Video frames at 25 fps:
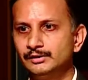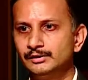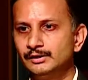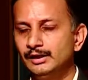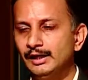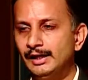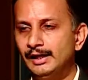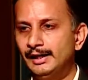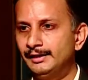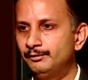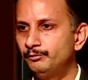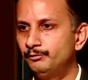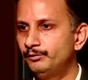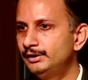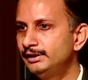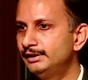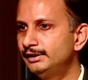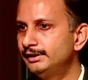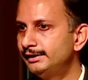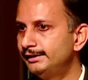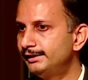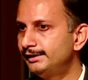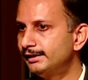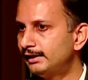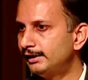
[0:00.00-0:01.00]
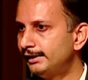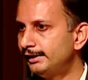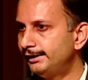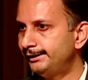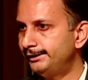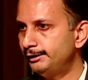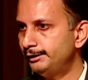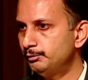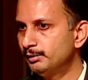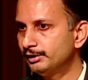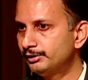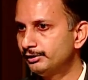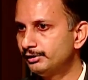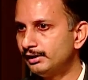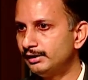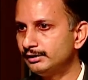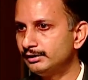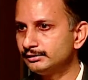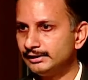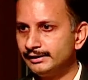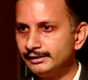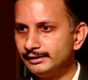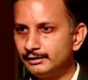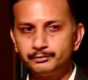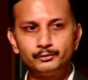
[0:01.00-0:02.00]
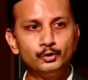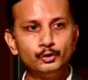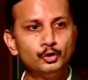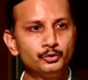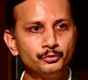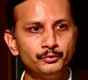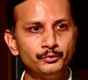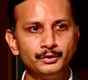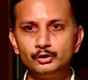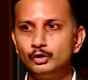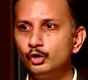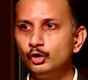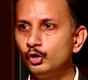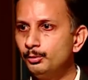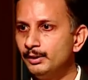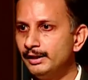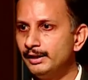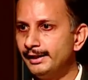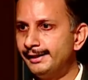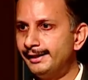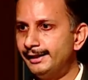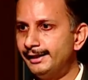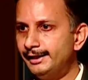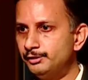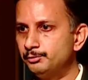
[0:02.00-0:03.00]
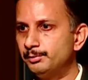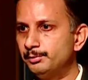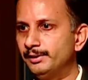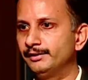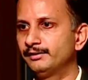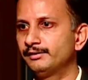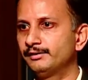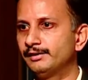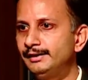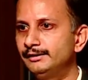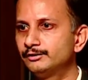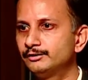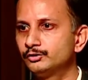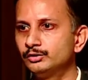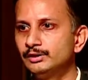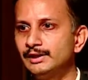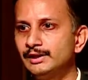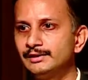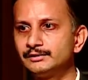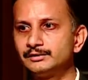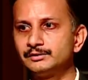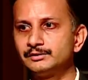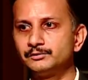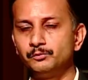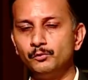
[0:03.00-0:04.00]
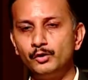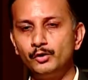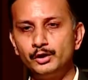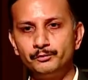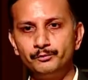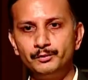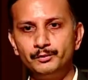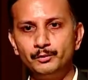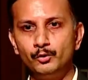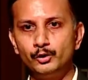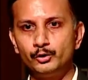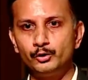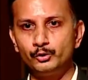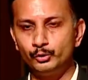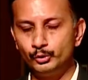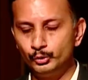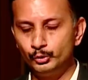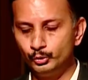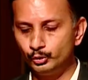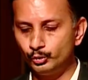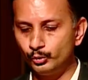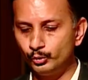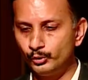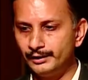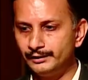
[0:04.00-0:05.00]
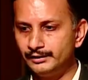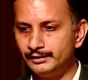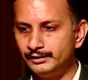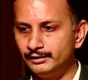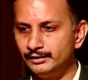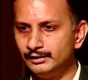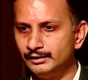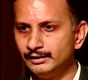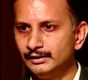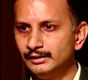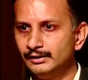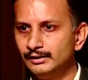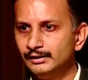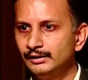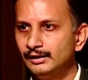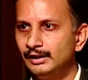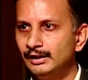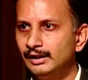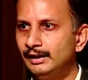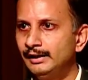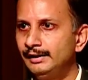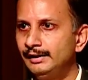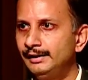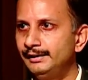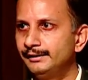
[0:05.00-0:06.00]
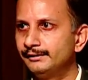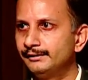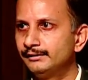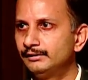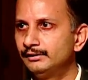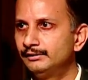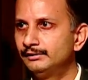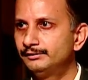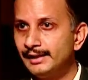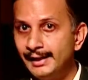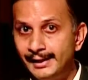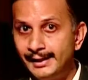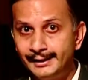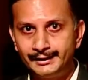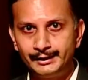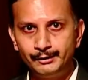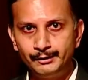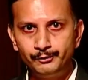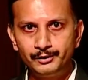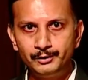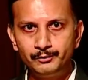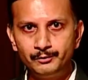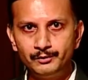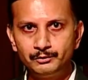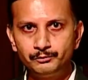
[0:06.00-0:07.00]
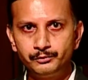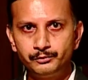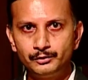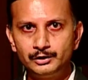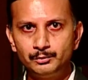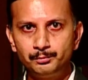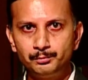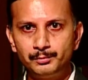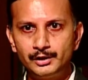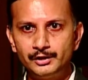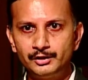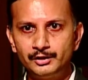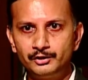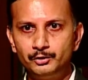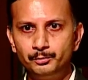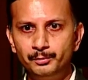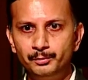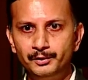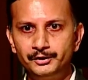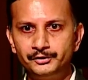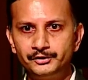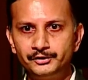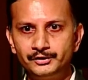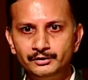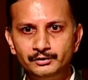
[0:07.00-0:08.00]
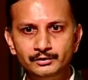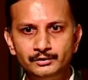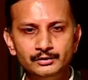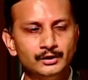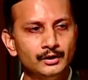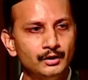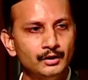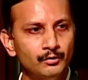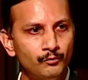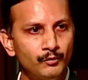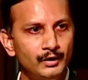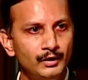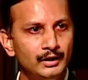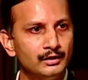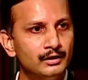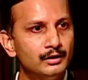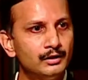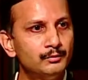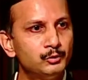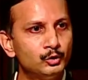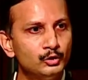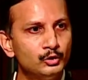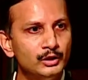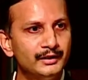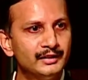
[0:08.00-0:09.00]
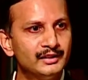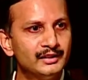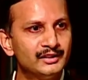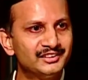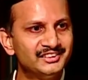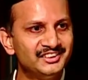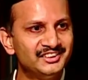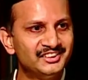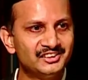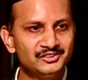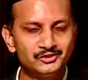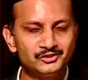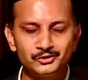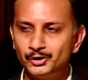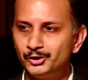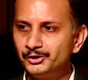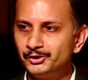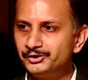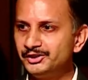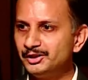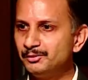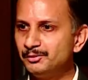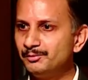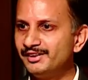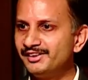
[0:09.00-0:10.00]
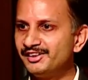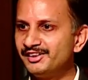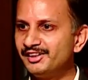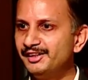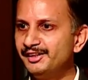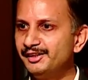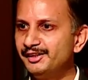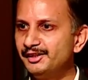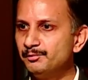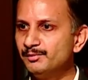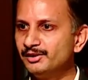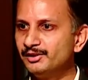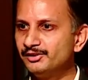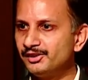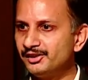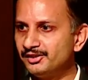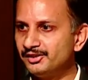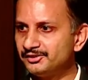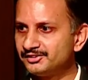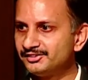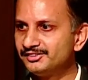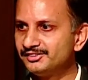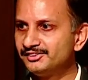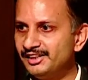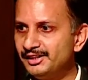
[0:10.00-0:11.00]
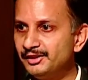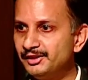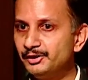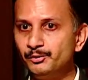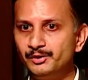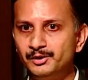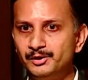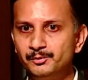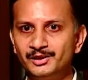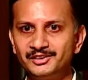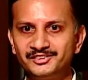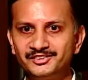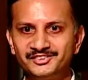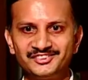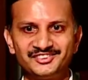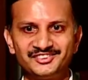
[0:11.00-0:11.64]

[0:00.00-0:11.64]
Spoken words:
And within India, IIT Madras, and of course with global engagement, right? So that's what we want to do together. I thank everyone for the participation. Welcome to the Energy Consortium at IIT Madras. Thank you very much.